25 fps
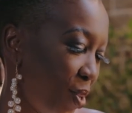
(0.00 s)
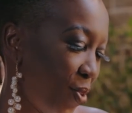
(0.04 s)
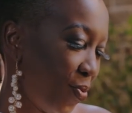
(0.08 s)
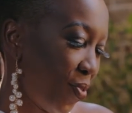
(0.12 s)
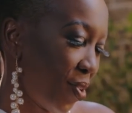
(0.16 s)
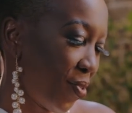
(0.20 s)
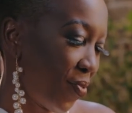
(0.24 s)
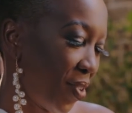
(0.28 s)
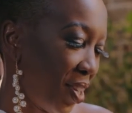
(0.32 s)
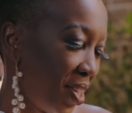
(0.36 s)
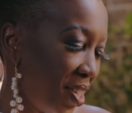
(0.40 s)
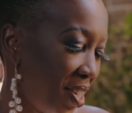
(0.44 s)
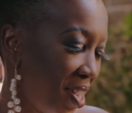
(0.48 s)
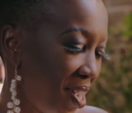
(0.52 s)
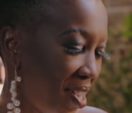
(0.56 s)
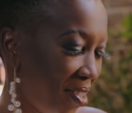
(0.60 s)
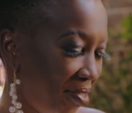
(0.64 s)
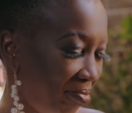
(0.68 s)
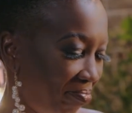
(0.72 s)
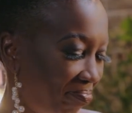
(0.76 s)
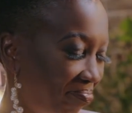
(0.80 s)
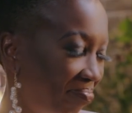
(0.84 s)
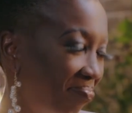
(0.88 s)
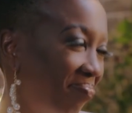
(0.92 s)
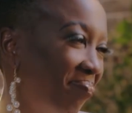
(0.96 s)
ever
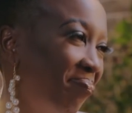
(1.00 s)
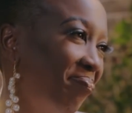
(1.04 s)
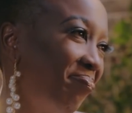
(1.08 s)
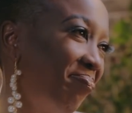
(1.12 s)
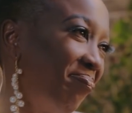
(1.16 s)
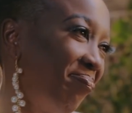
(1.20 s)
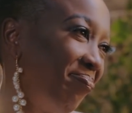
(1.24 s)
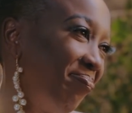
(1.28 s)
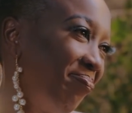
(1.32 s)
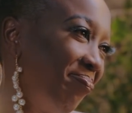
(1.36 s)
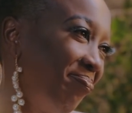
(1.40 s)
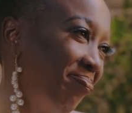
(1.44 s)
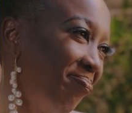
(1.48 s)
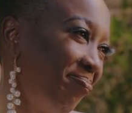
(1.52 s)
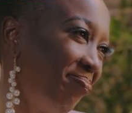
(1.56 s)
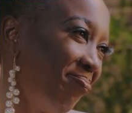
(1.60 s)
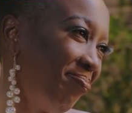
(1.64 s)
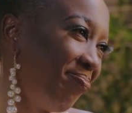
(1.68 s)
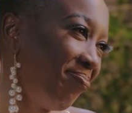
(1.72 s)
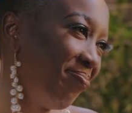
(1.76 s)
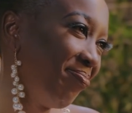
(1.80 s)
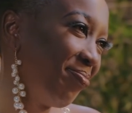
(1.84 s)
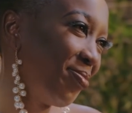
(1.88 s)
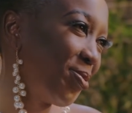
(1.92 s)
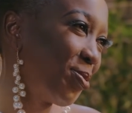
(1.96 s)
done?
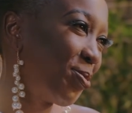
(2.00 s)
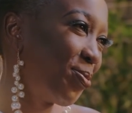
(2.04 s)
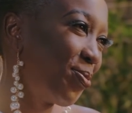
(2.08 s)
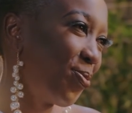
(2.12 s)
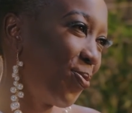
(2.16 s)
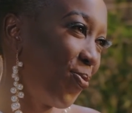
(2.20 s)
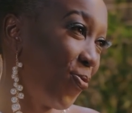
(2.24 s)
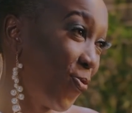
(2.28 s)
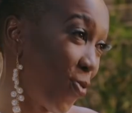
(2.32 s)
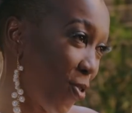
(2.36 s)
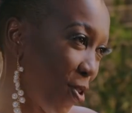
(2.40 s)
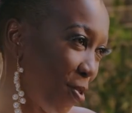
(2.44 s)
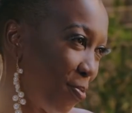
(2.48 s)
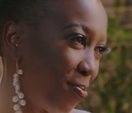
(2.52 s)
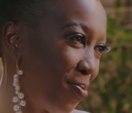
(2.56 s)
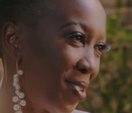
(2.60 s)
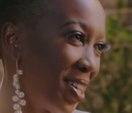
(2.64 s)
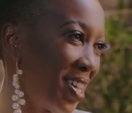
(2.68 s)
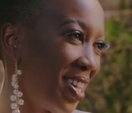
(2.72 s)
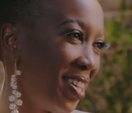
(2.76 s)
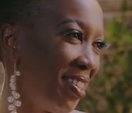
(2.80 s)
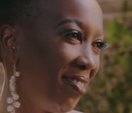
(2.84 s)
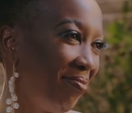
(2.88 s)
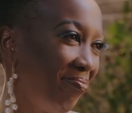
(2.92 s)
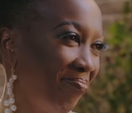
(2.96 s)
For
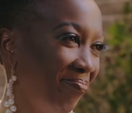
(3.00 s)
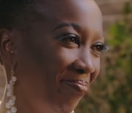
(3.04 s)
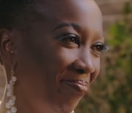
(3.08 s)
me.